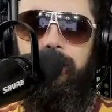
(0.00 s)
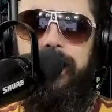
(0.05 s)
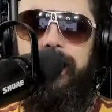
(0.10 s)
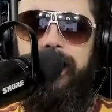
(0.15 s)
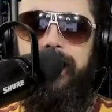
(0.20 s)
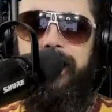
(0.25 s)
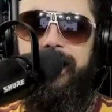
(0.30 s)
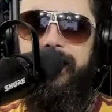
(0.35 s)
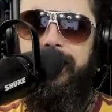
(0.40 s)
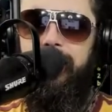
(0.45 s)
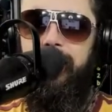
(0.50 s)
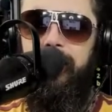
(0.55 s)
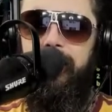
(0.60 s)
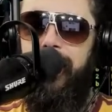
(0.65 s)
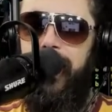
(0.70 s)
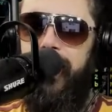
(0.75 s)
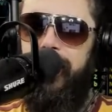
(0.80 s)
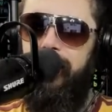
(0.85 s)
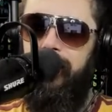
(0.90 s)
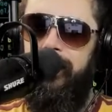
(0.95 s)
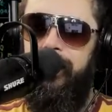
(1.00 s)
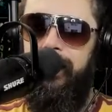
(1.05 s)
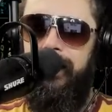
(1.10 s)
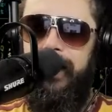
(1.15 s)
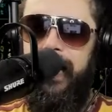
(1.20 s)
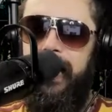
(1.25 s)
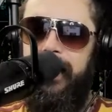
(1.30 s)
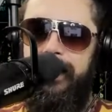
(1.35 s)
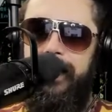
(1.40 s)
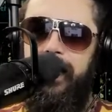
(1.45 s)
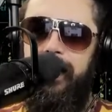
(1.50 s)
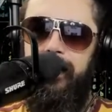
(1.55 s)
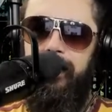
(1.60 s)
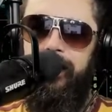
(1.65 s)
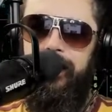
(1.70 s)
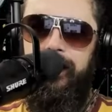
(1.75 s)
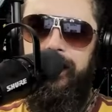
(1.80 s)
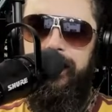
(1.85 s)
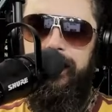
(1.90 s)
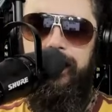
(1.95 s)
because you go out and lie
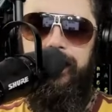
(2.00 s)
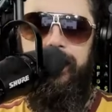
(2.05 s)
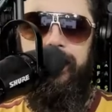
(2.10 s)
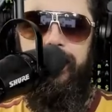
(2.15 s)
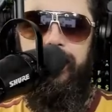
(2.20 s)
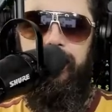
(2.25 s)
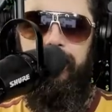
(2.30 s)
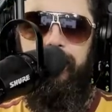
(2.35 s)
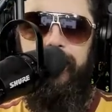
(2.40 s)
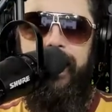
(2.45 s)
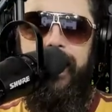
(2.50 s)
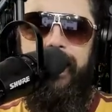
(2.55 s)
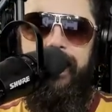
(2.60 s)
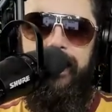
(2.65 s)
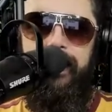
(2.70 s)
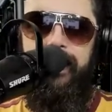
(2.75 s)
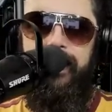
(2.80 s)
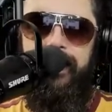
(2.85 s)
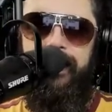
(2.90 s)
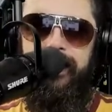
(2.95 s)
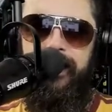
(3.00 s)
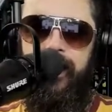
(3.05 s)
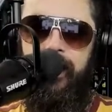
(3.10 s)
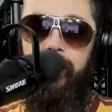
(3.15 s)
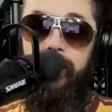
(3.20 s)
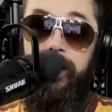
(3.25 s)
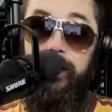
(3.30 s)
down, you know, naked in the snow.